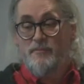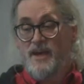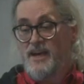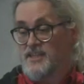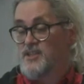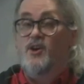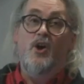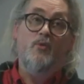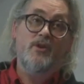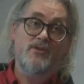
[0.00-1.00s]
the past.
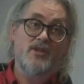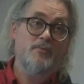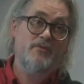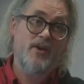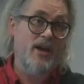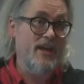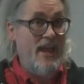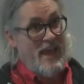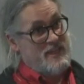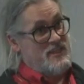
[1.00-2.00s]
We also
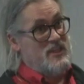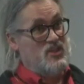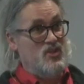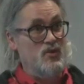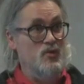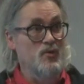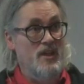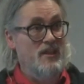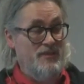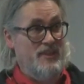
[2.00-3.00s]
provide access
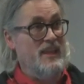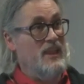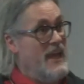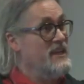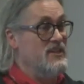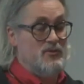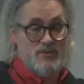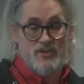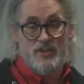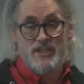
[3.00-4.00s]
to the latest
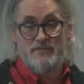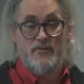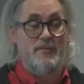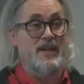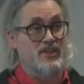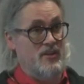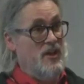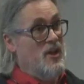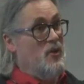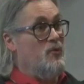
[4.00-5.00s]
research information.
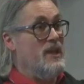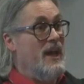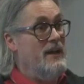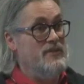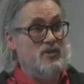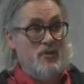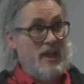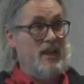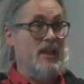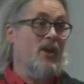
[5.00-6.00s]
We harvest
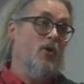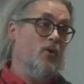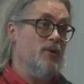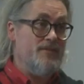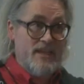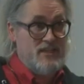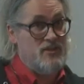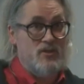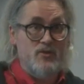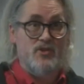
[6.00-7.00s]
regularly all of the
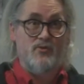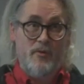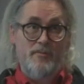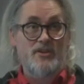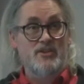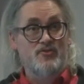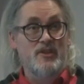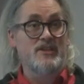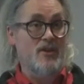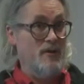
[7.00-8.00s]
institutional
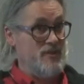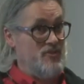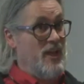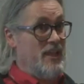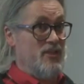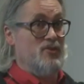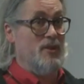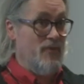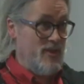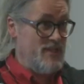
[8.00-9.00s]
repositories of Australian
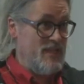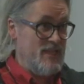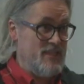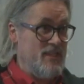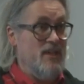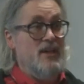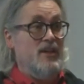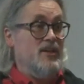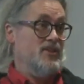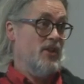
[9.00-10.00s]
universities,
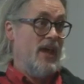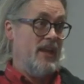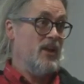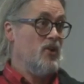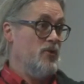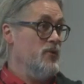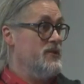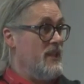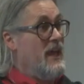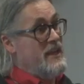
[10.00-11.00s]
so that
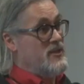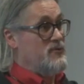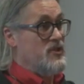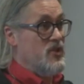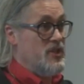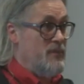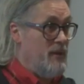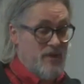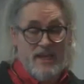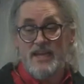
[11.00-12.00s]
includes the latest research
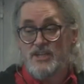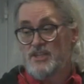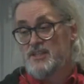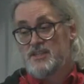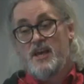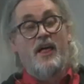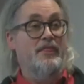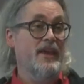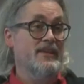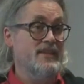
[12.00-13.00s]
publications,
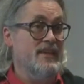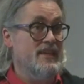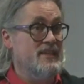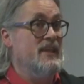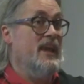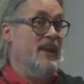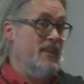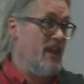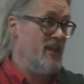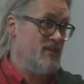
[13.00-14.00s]
theses,
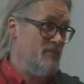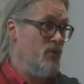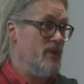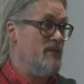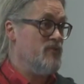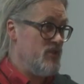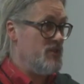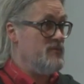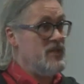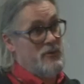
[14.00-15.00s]
anything else supporting
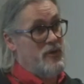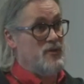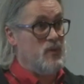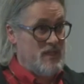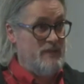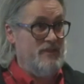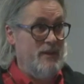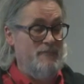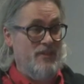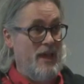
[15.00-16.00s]
research materials which
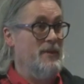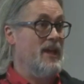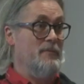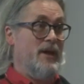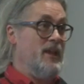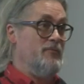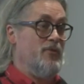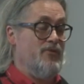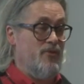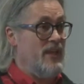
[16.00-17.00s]
they make
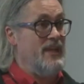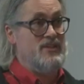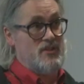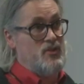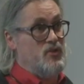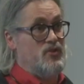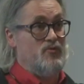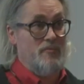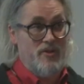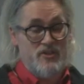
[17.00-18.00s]
available through their
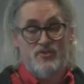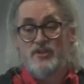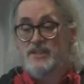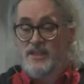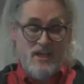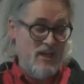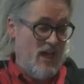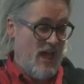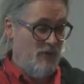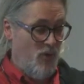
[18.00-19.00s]
institutional repositories
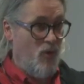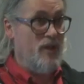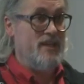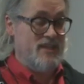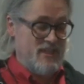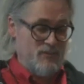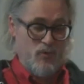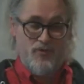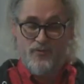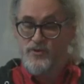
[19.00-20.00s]
are all
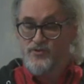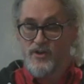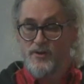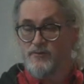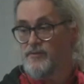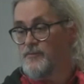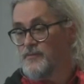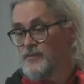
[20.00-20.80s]
accessible through Trove.